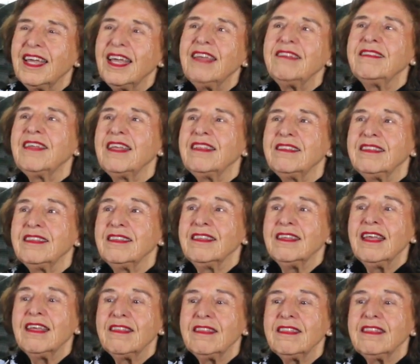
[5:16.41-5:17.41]
And then
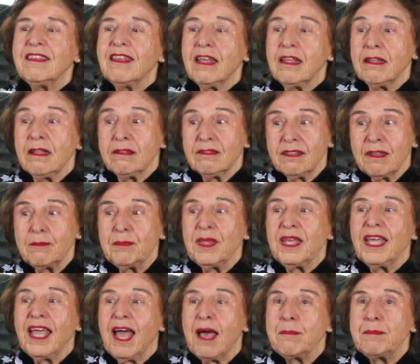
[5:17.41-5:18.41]

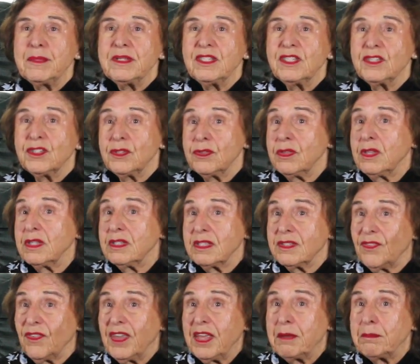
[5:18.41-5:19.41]
something happens to
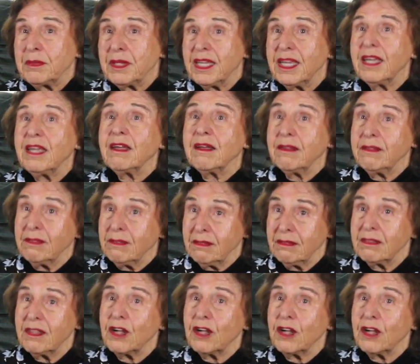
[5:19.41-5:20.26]
this family and